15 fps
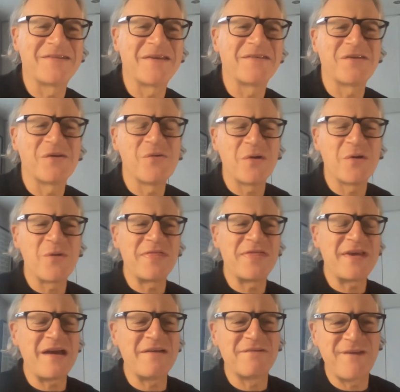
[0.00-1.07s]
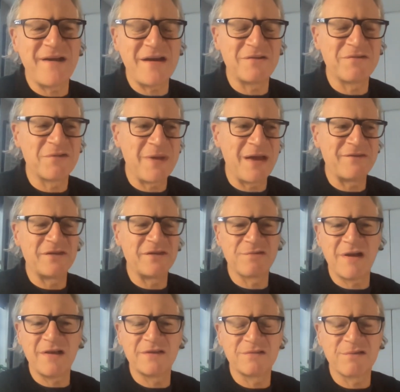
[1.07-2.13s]
so, one thing i found from having
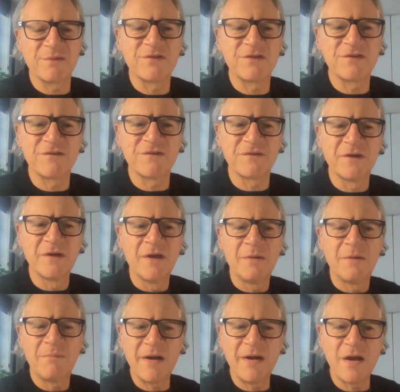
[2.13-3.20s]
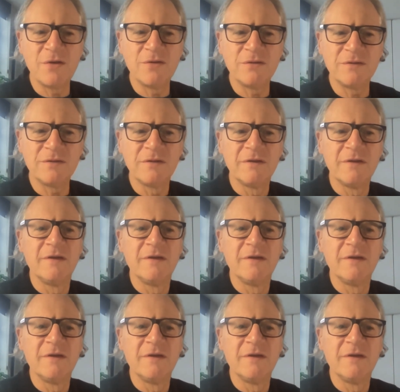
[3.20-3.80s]
transcripts of my own